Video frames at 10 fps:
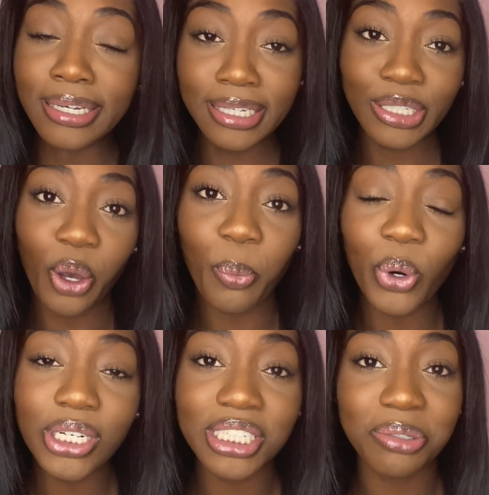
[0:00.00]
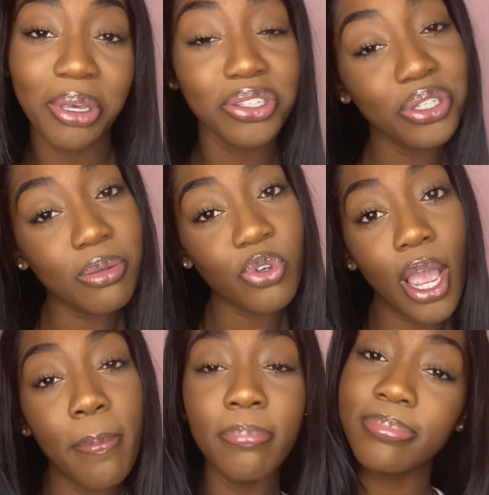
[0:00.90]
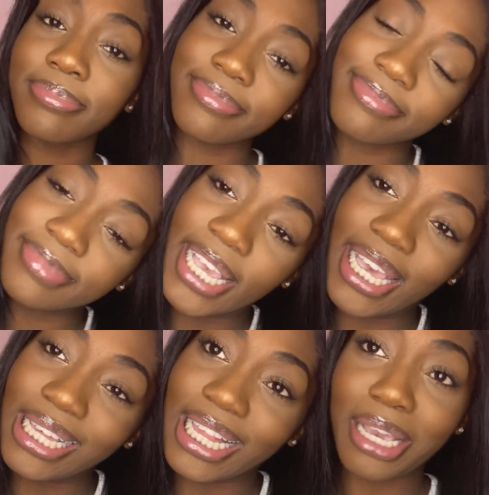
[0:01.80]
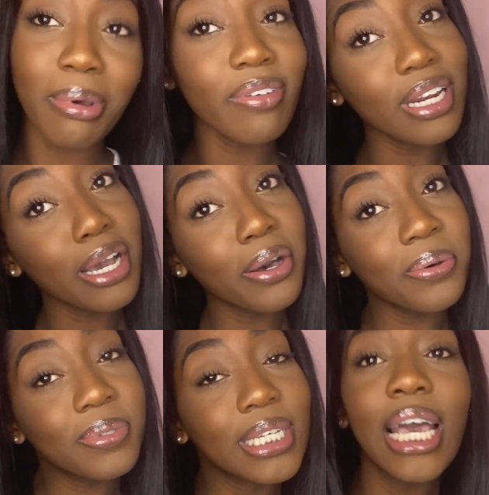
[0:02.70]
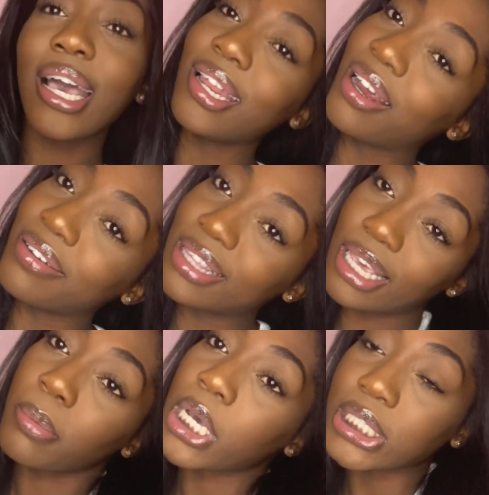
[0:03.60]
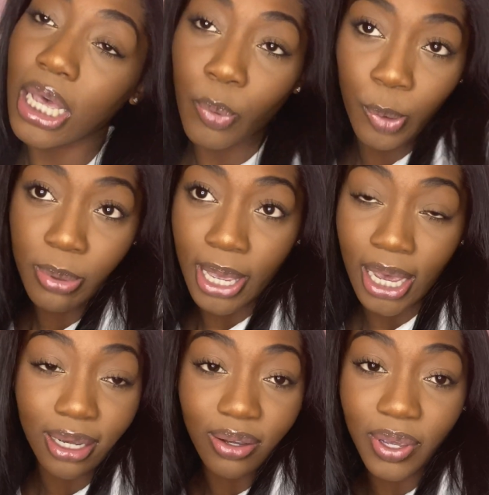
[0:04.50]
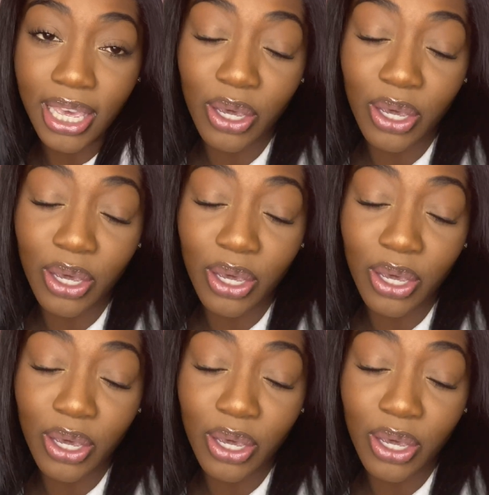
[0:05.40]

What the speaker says: know more, just make sure you subscribe and like my video and everything, because I will be back. Okay,